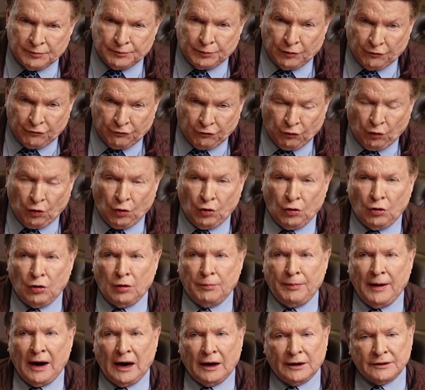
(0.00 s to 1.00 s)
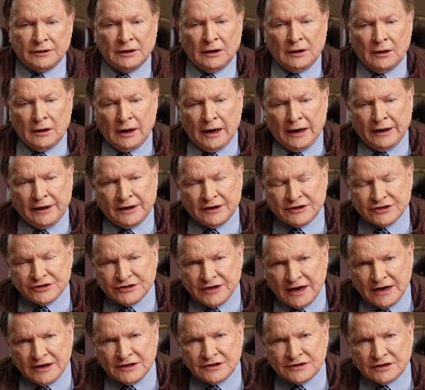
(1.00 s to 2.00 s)
before about an
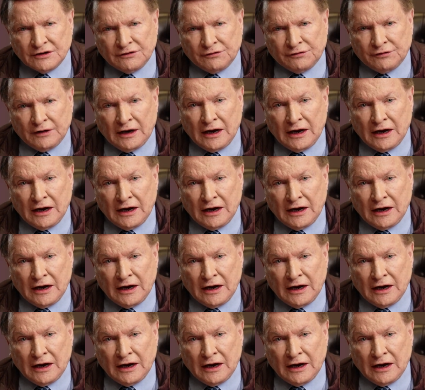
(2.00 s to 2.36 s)
extensive